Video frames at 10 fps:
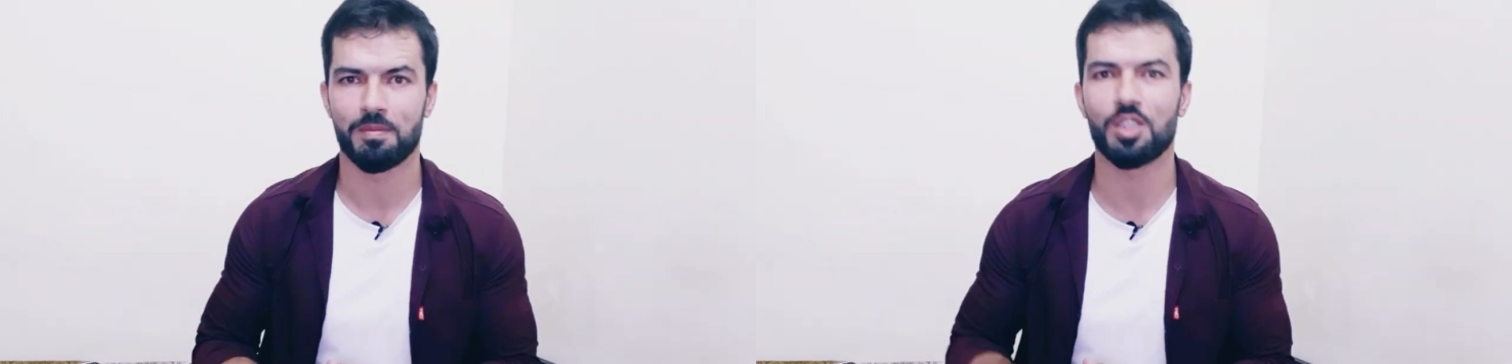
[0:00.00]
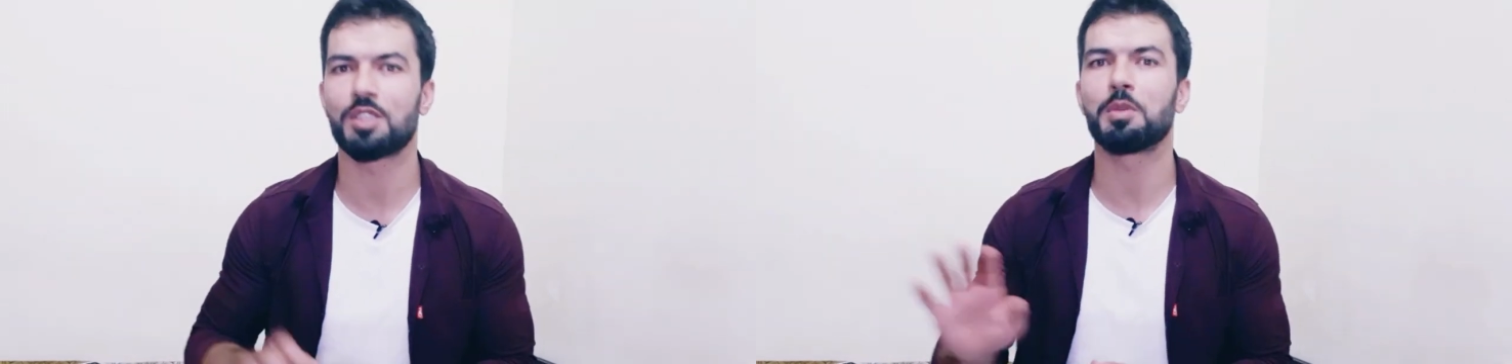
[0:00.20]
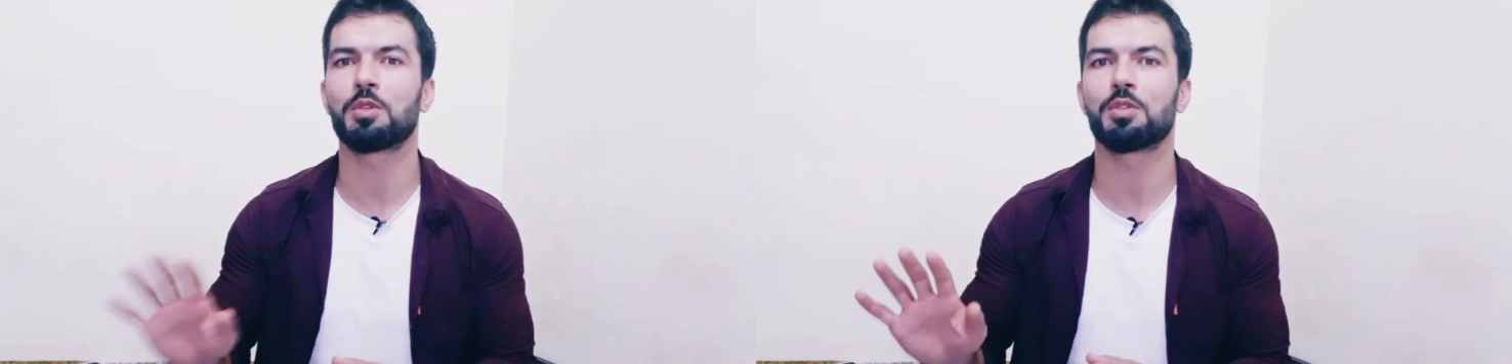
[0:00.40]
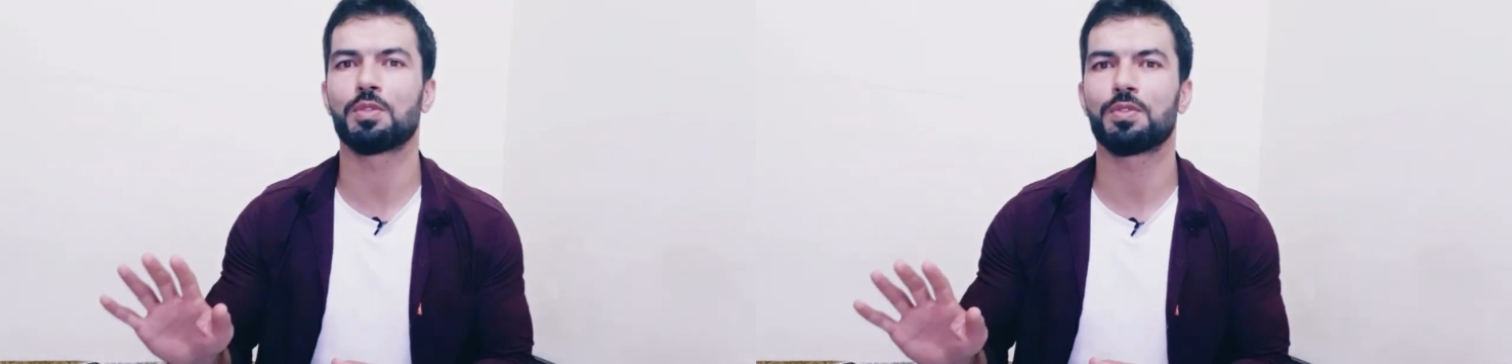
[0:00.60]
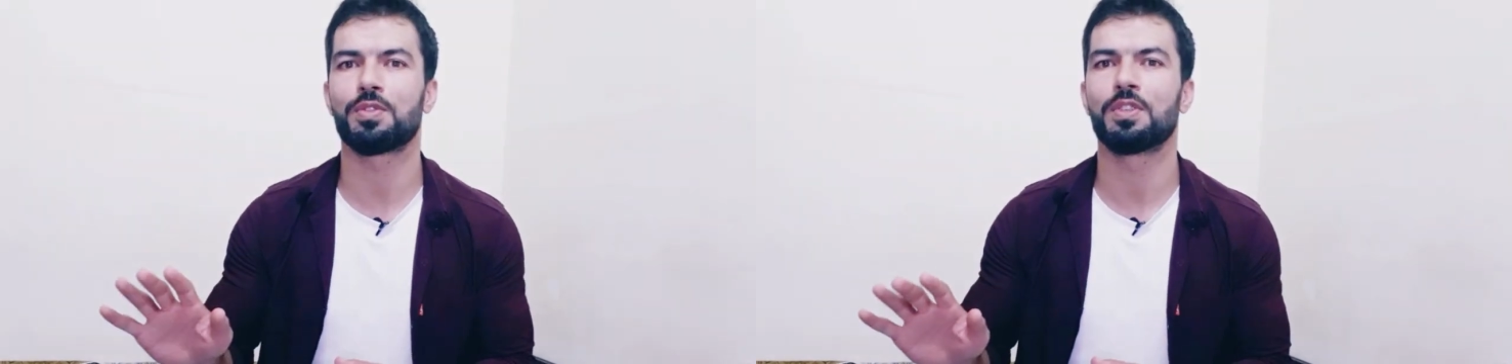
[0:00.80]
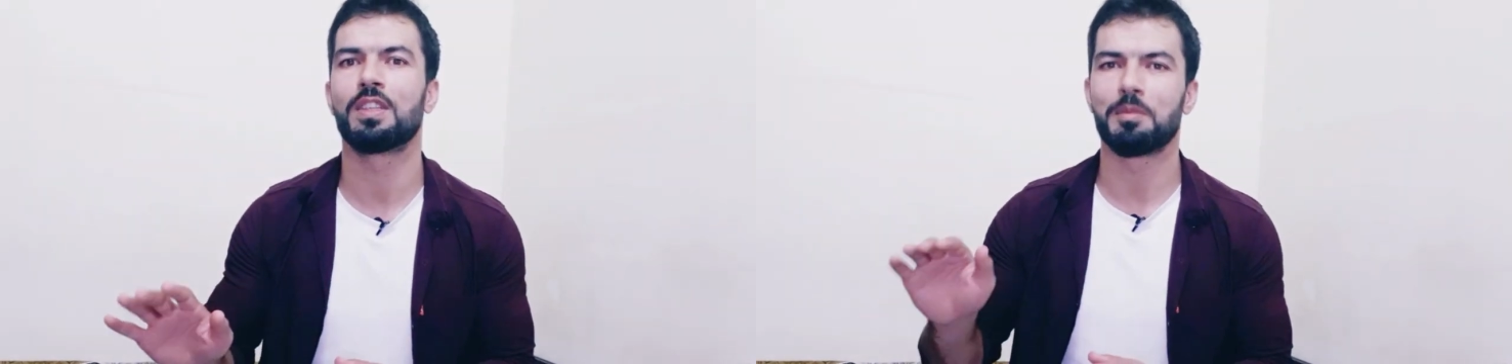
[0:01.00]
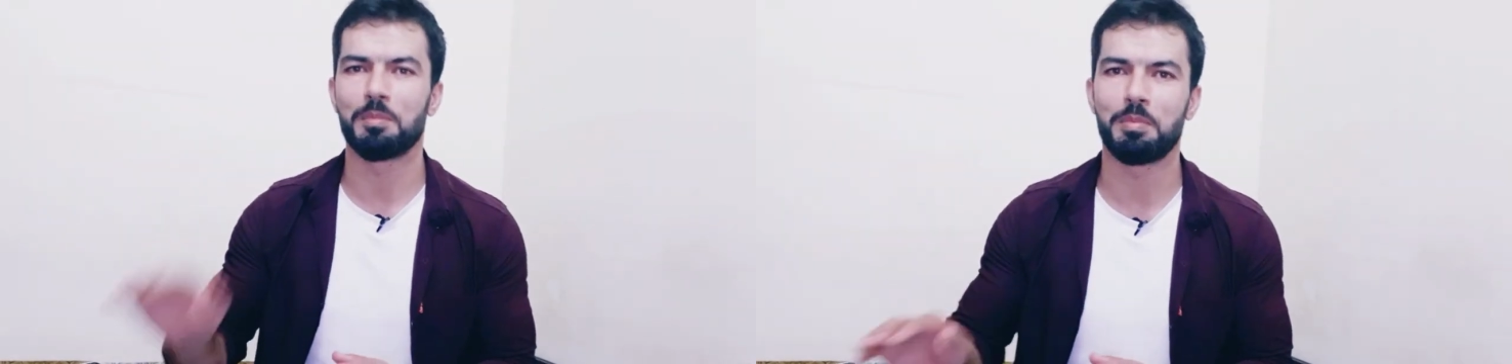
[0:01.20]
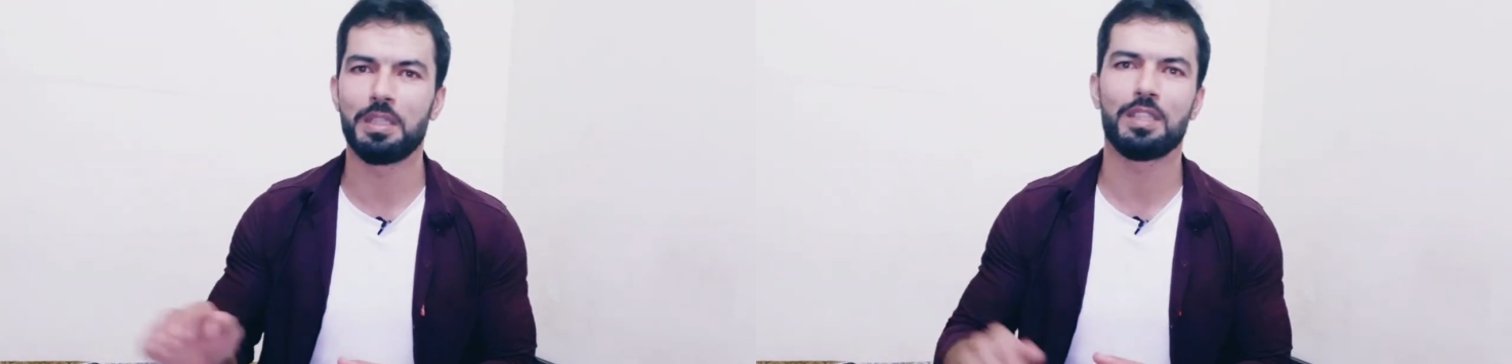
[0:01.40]
just because of
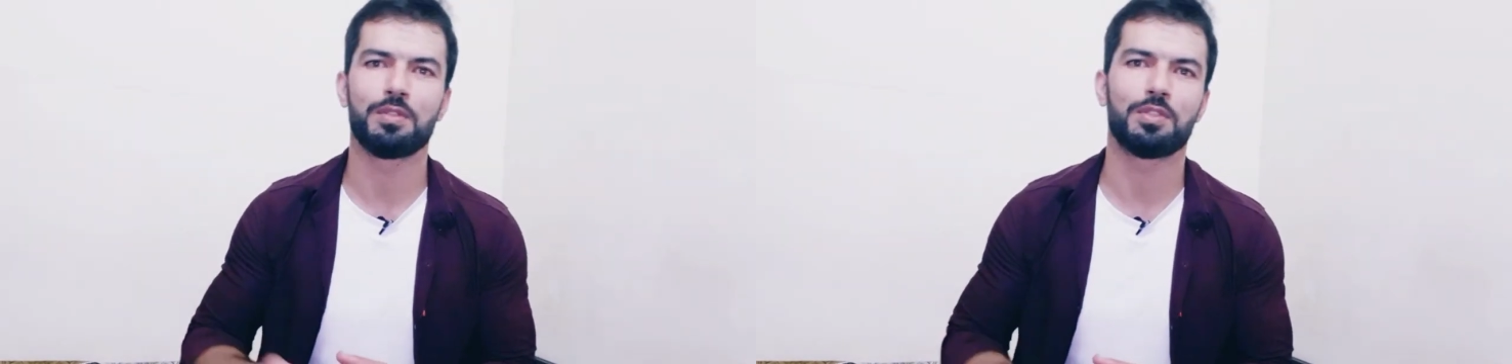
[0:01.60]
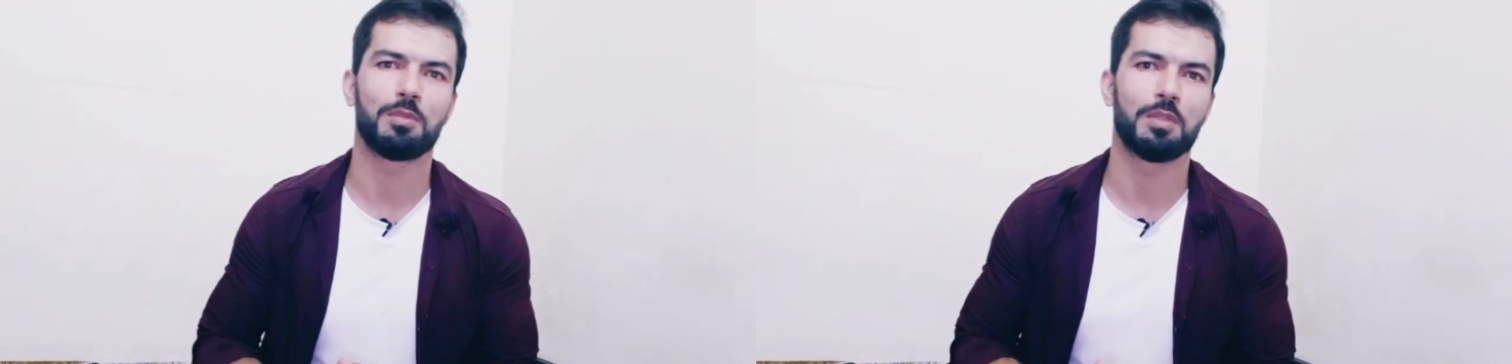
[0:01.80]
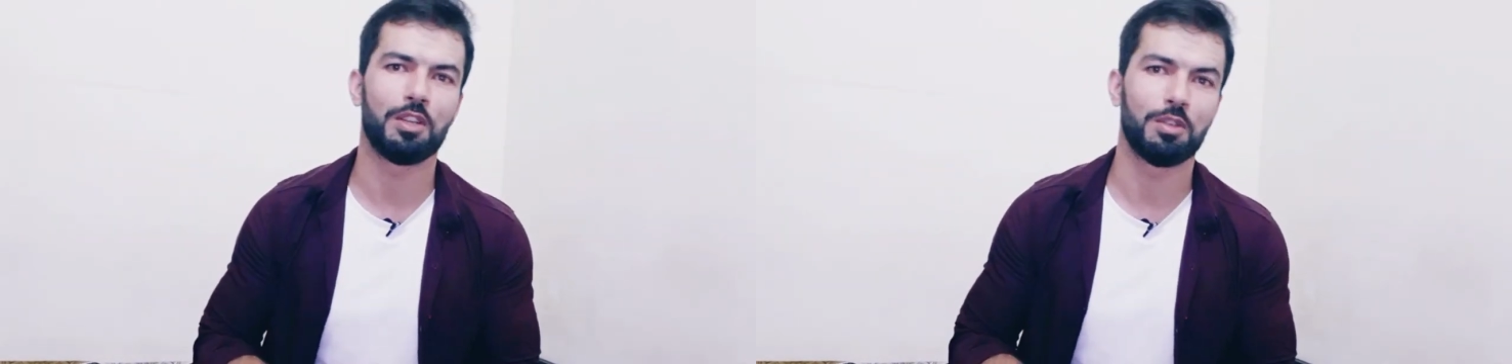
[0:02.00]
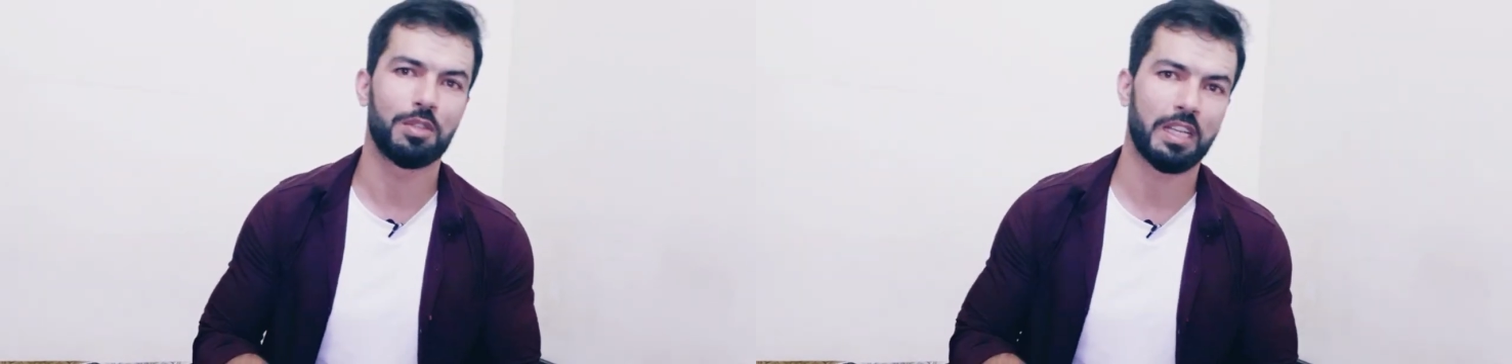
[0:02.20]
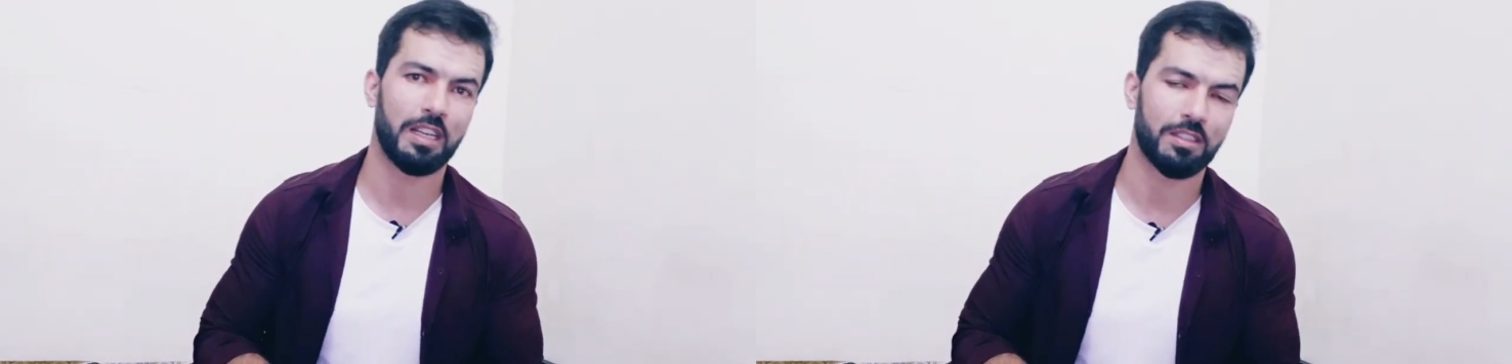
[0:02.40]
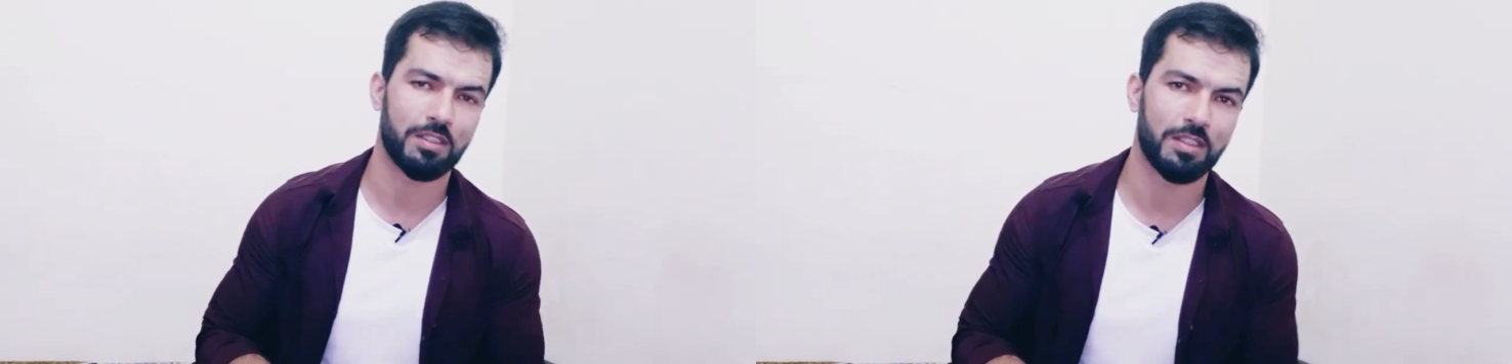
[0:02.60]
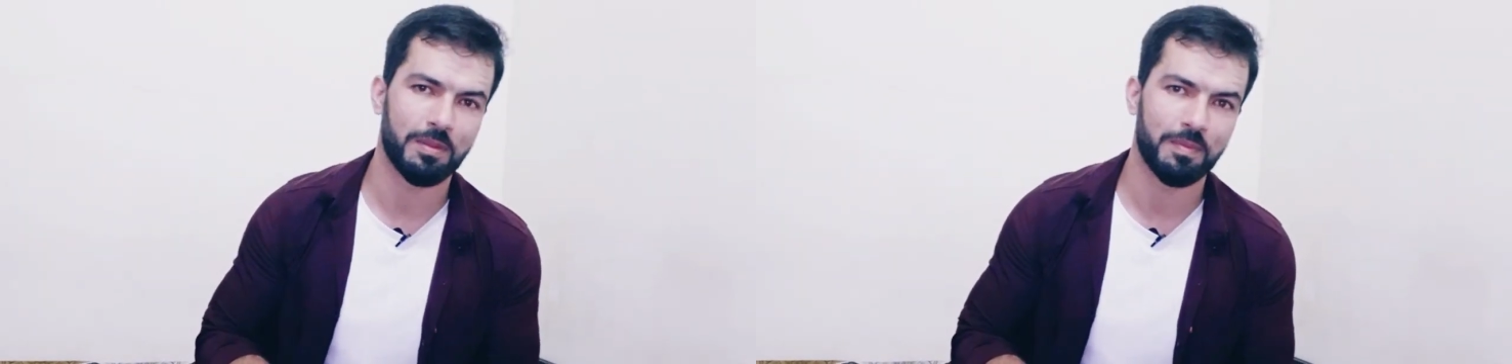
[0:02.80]
being from the lower caste.